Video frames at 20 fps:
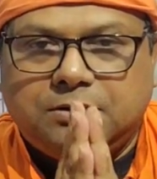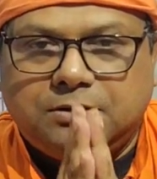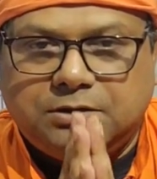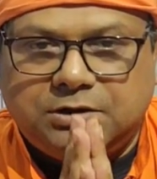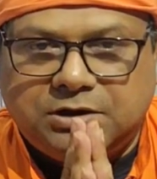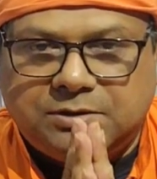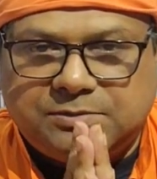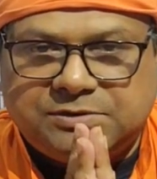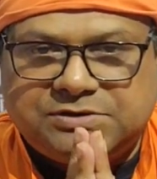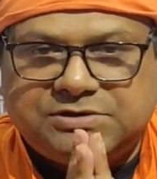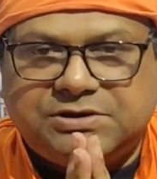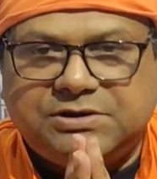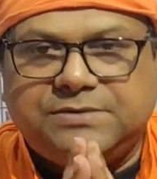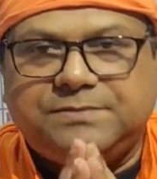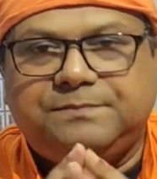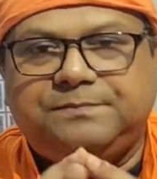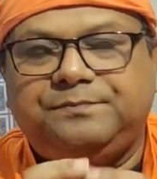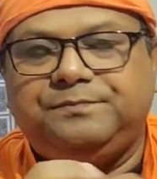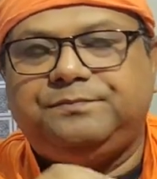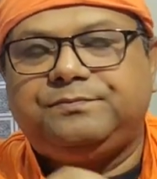Namaste.
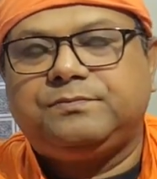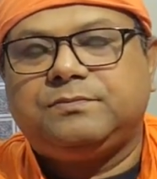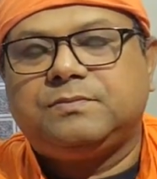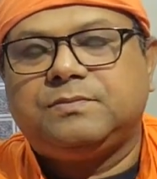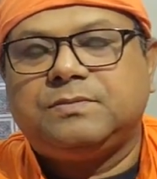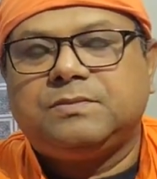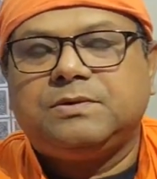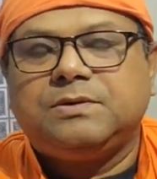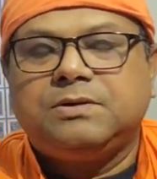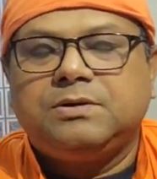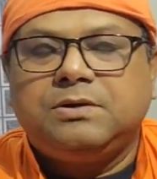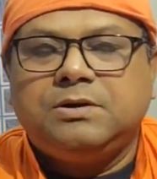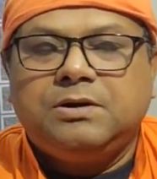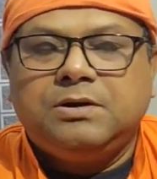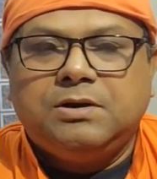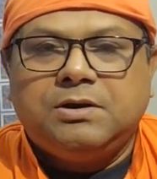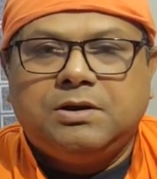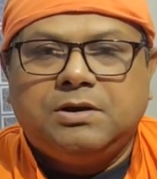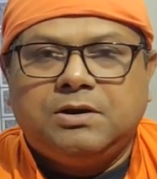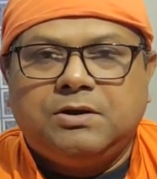
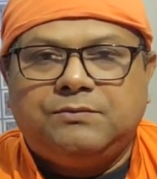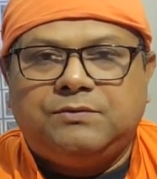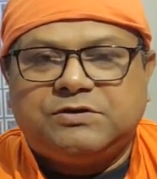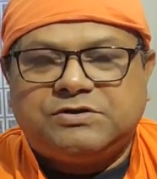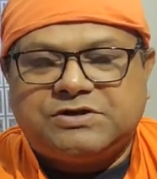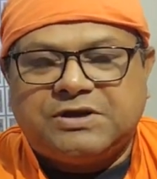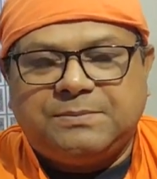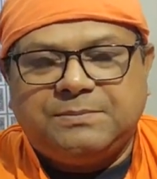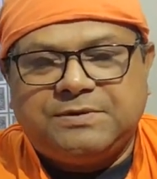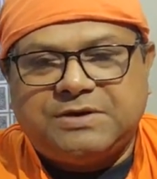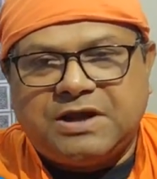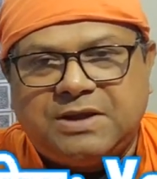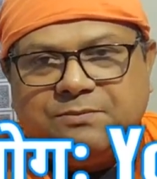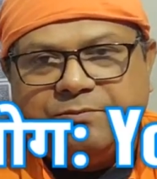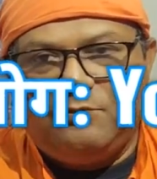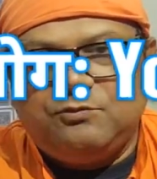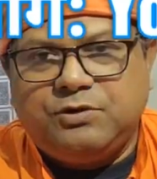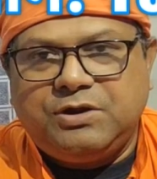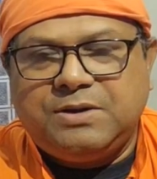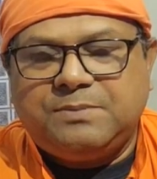For some
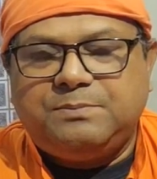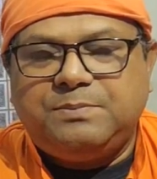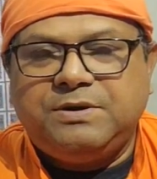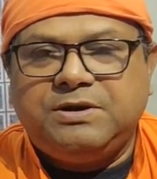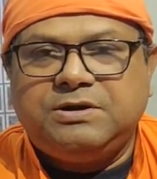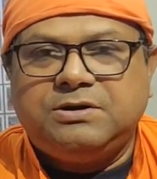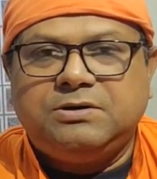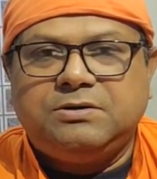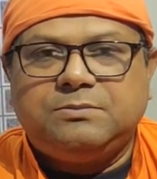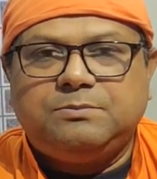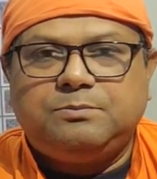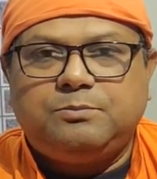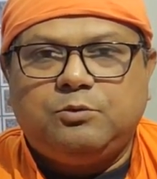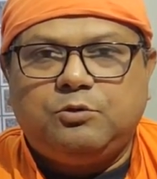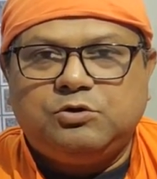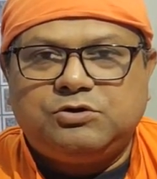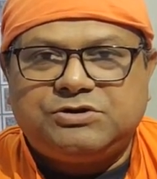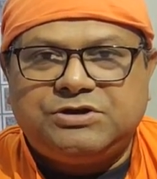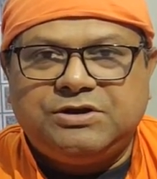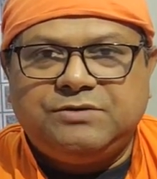time we have been
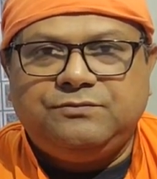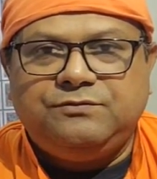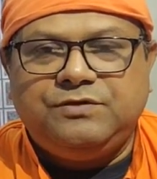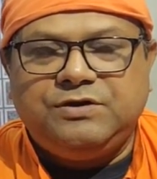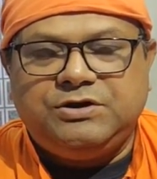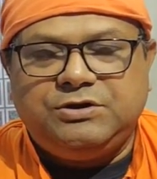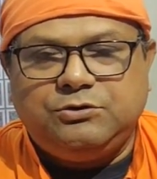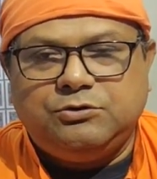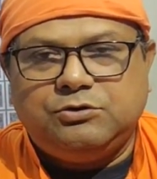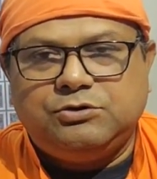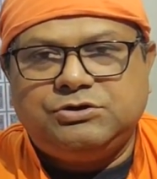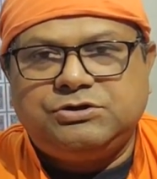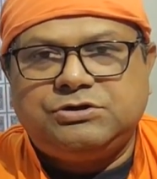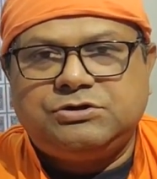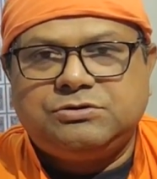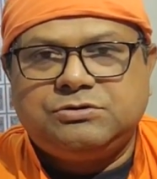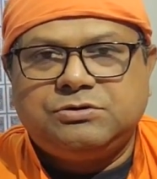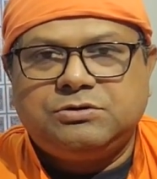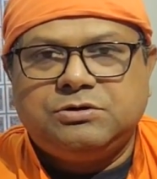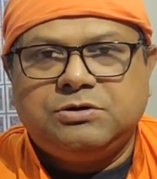posting videos